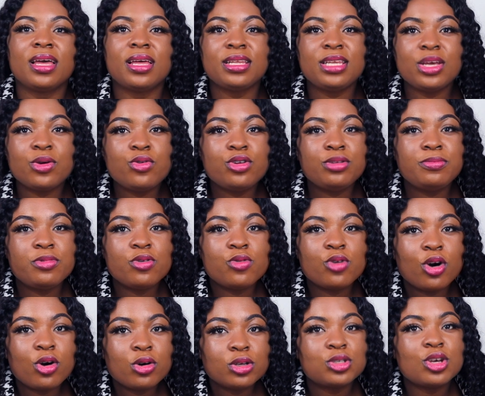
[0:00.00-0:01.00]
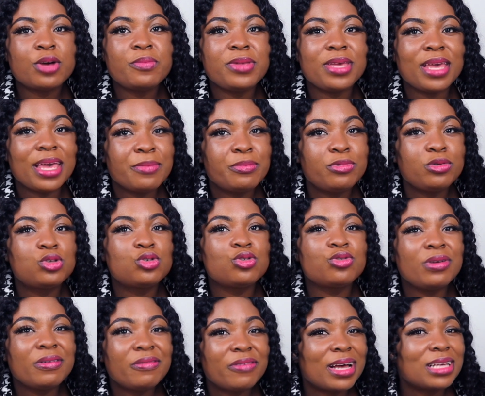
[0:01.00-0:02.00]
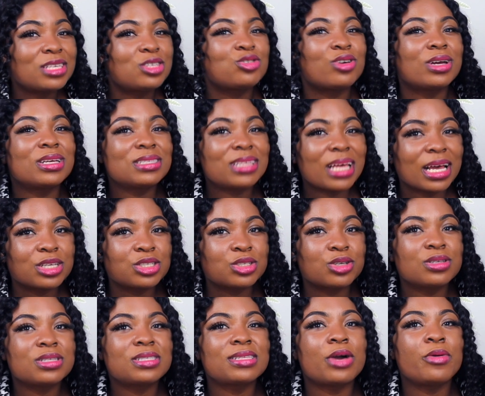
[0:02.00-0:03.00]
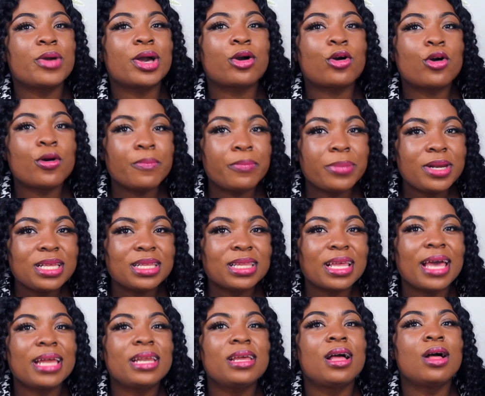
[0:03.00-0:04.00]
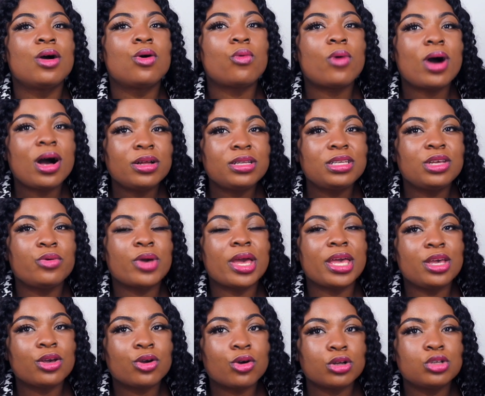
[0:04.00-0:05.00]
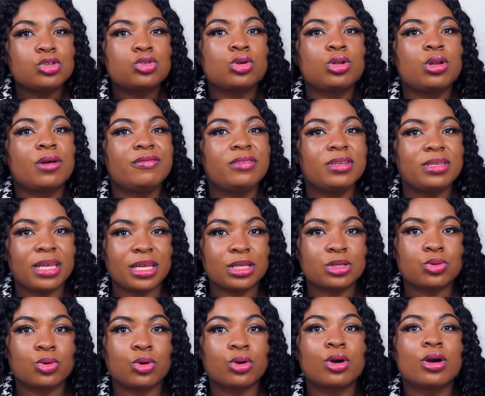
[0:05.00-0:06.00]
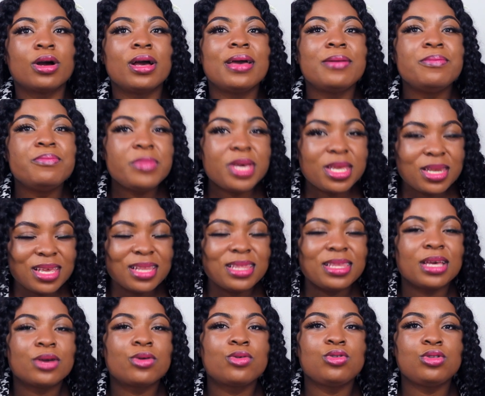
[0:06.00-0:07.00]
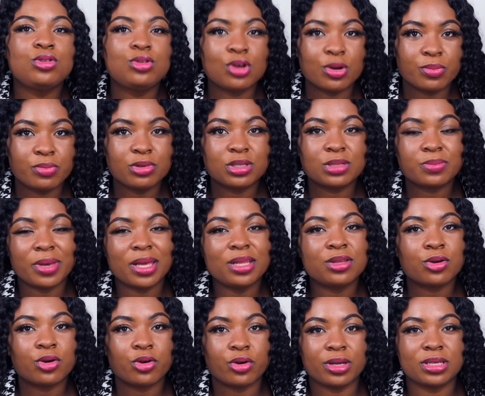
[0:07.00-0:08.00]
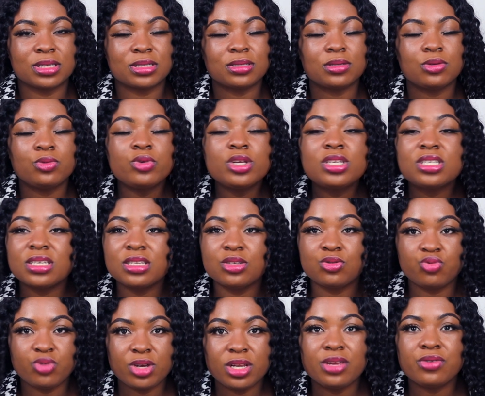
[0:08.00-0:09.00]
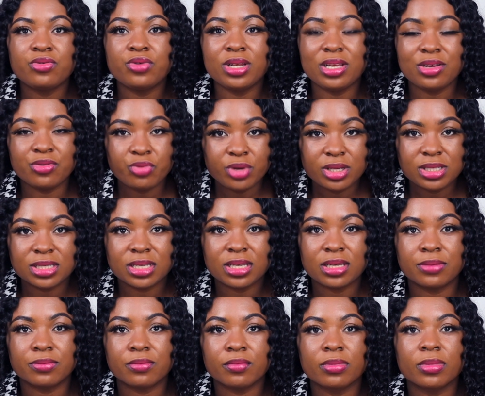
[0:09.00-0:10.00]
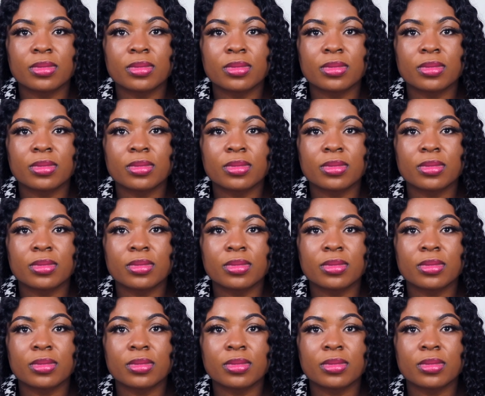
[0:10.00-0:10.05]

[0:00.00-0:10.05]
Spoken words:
They would also be able to reverse transactions that were completed while they were in control of the network, meaning they could double spend coins, which is really risky.